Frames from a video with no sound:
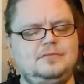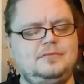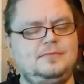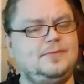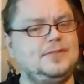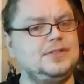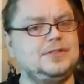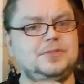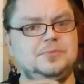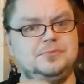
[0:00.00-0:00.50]

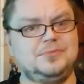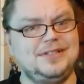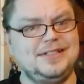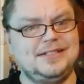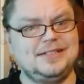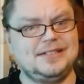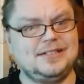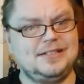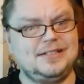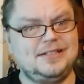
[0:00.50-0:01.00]
for some
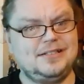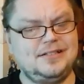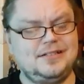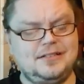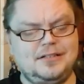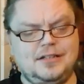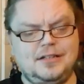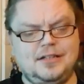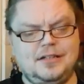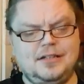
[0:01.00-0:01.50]
reason.
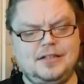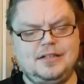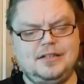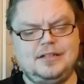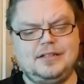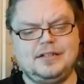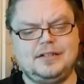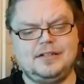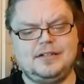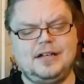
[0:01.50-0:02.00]

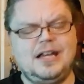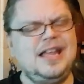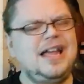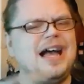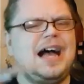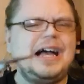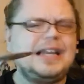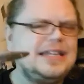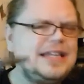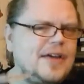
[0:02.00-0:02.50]
You know,
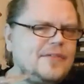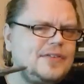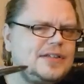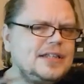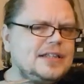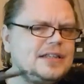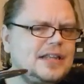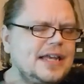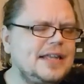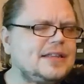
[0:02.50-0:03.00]
I never
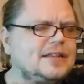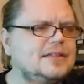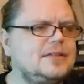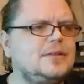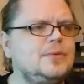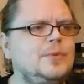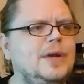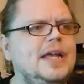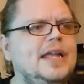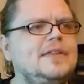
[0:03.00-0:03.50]
did like
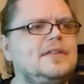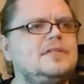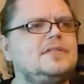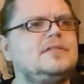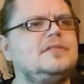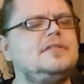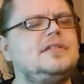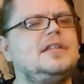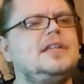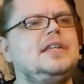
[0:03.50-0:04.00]
the way
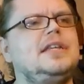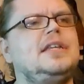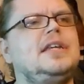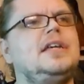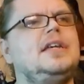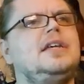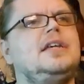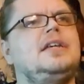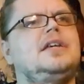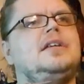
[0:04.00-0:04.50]
the
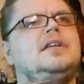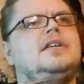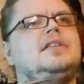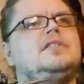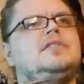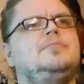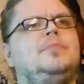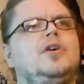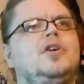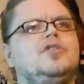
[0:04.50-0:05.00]

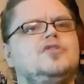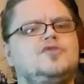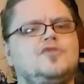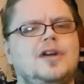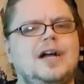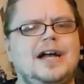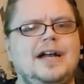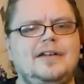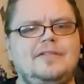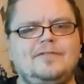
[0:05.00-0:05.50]
spore
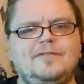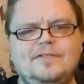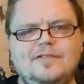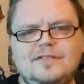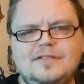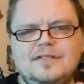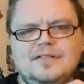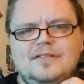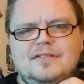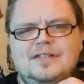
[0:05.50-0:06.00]
drive,
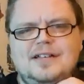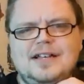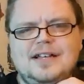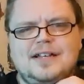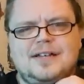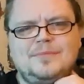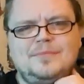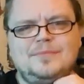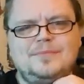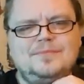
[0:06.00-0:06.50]

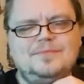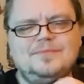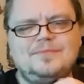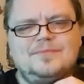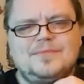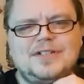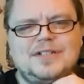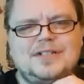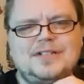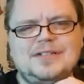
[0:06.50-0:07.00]

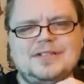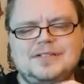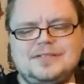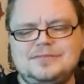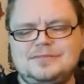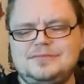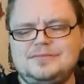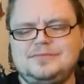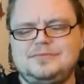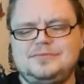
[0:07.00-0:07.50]
you know,
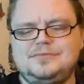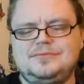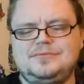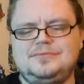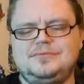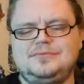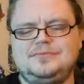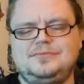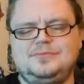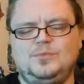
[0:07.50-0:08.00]

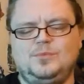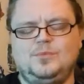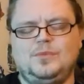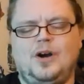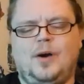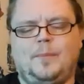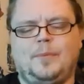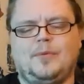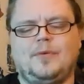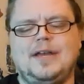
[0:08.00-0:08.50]

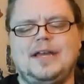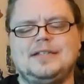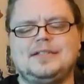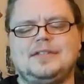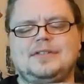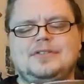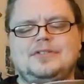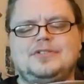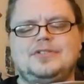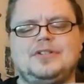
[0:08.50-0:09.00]
operates
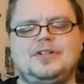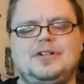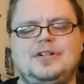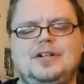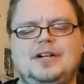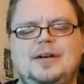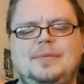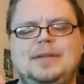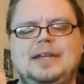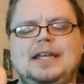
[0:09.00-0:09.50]
in the
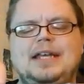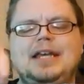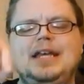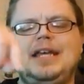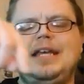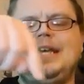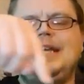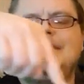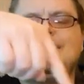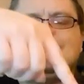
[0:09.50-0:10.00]
show. I mean,
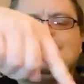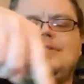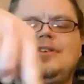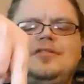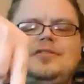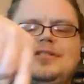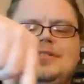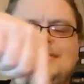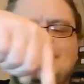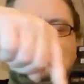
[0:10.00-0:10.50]
the
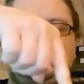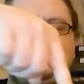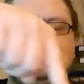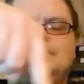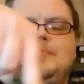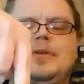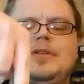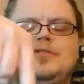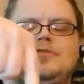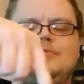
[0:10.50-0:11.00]
saucer section
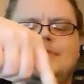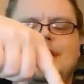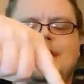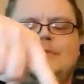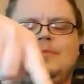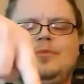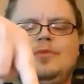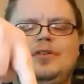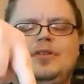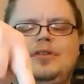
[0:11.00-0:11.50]
spins
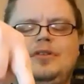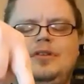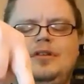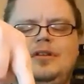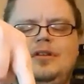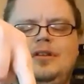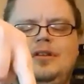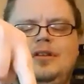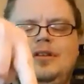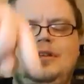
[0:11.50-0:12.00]
round,
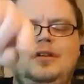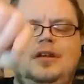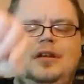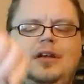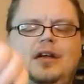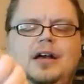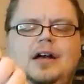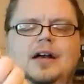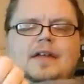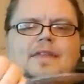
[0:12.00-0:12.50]

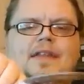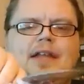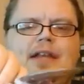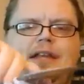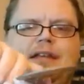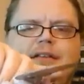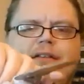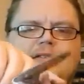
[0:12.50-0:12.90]
and then it